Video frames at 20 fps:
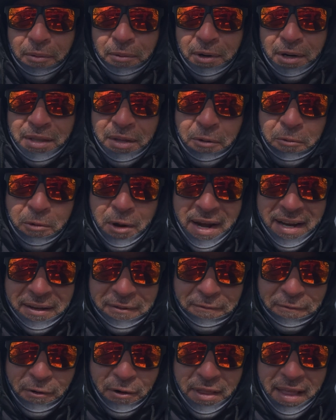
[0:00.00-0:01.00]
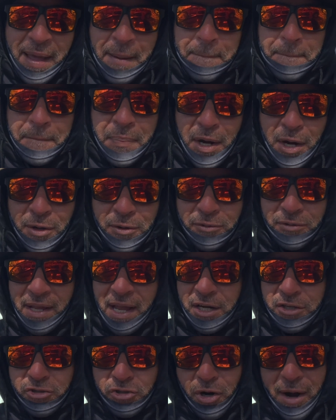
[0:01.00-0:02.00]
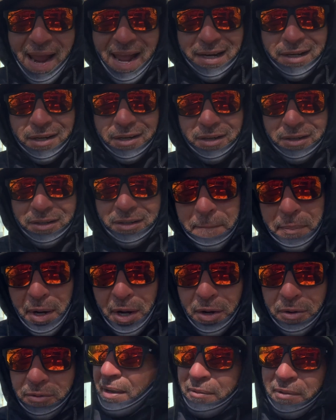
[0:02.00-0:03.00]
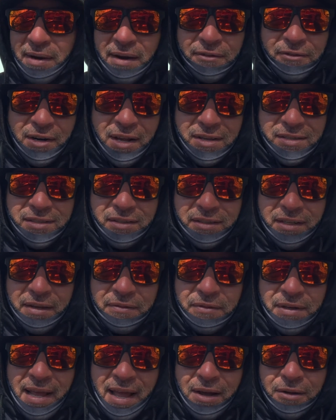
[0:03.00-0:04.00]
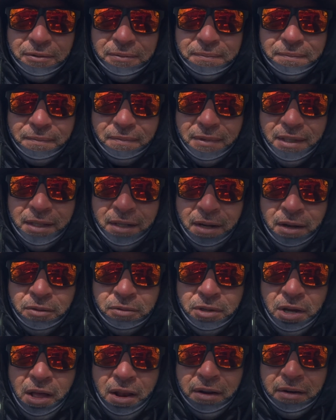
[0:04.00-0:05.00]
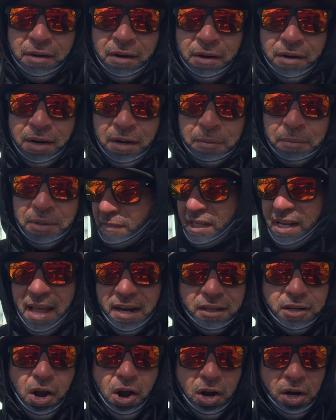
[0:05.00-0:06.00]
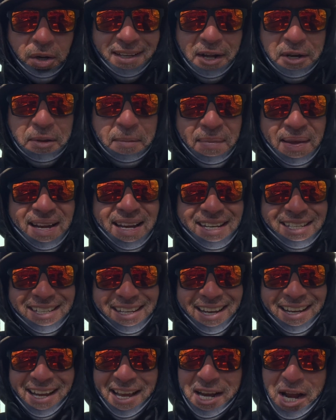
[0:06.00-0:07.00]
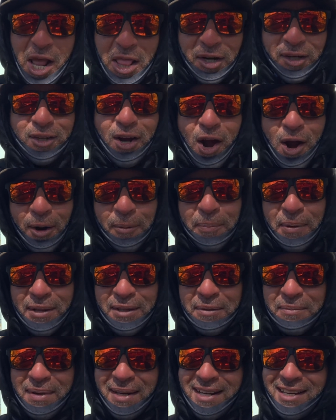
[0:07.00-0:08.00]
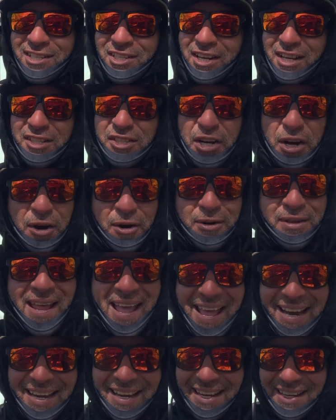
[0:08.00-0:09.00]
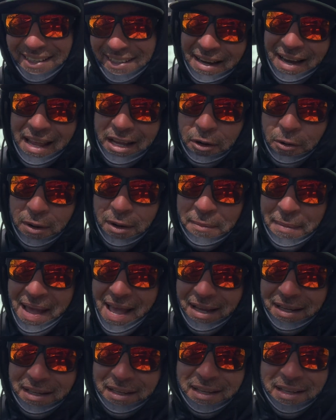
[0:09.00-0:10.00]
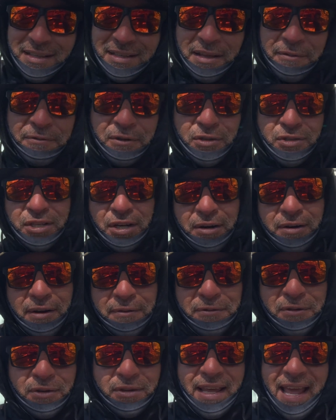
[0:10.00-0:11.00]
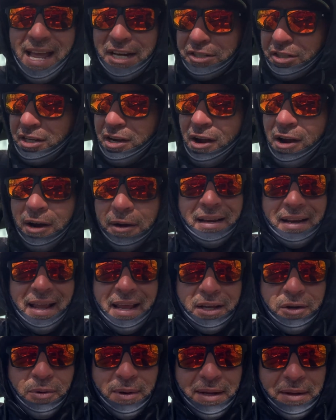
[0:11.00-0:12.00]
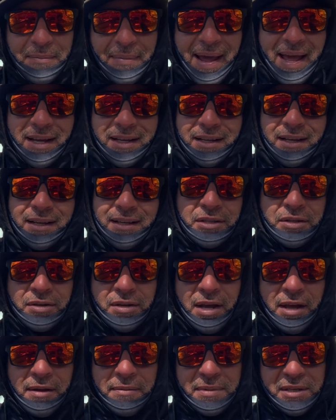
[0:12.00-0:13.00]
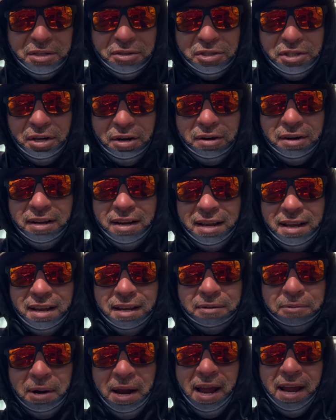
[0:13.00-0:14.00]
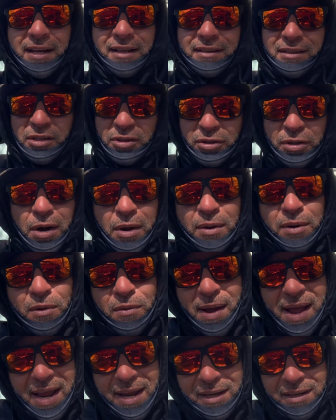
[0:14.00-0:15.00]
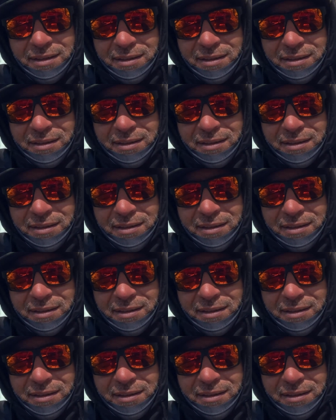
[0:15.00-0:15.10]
we're in the running for that boat, that tracker boat, and whatever else they're giving out you know, calling our number. Got a carp on a mini jig, another carp on a mini jig. Turn that in. Lake Cuyamaca, if you turn, if you catch a carp, Lake Cuyamaca, you come and you turn it in, right? You throw it away